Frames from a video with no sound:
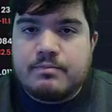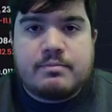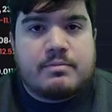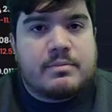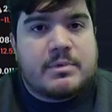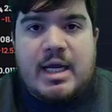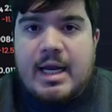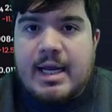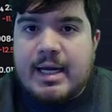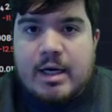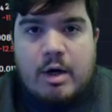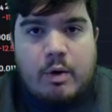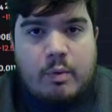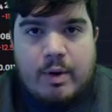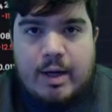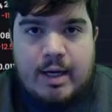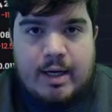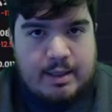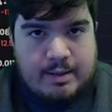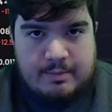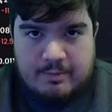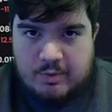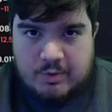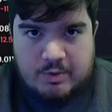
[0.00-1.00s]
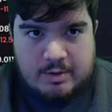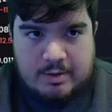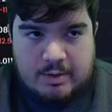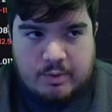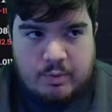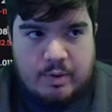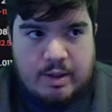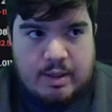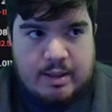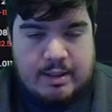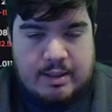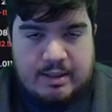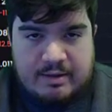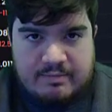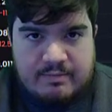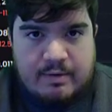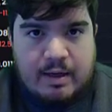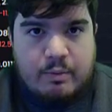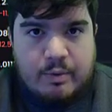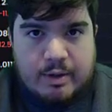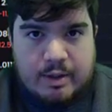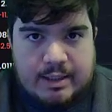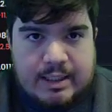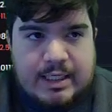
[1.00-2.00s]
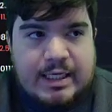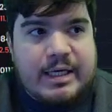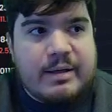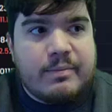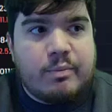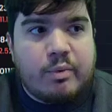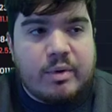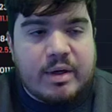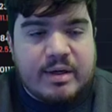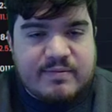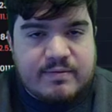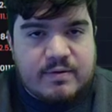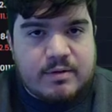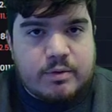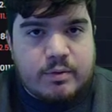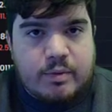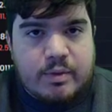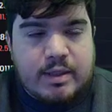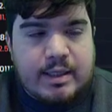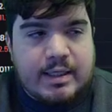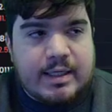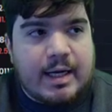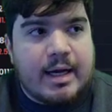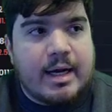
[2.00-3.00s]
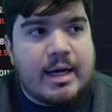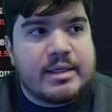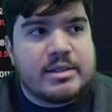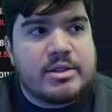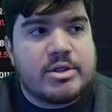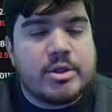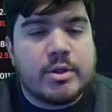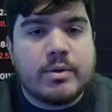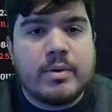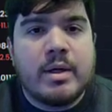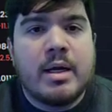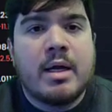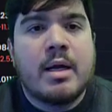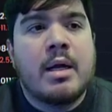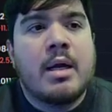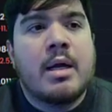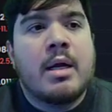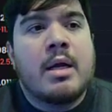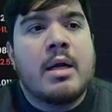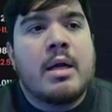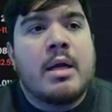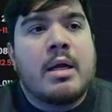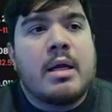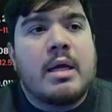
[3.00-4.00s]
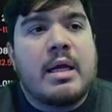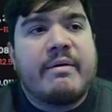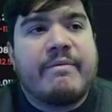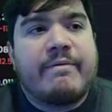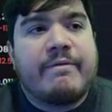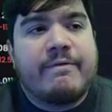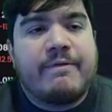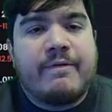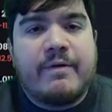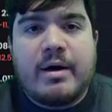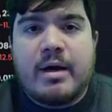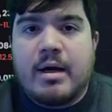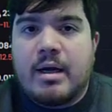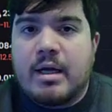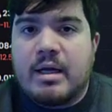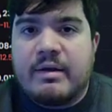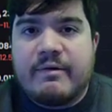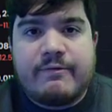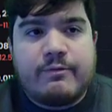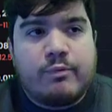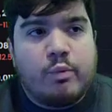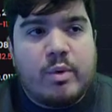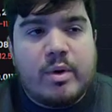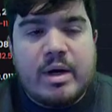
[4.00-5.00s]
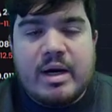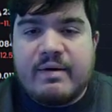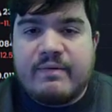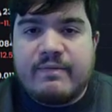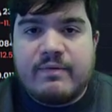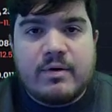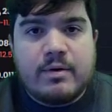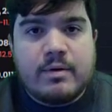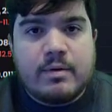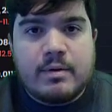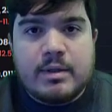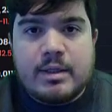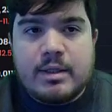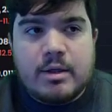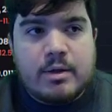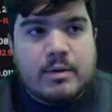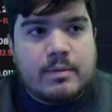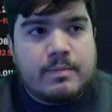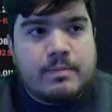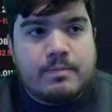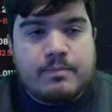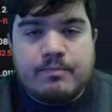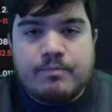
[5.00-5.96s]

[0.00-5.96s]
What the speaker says: take away any more liquidity. I want to keep whatever liquidity has. So if whatever, you know,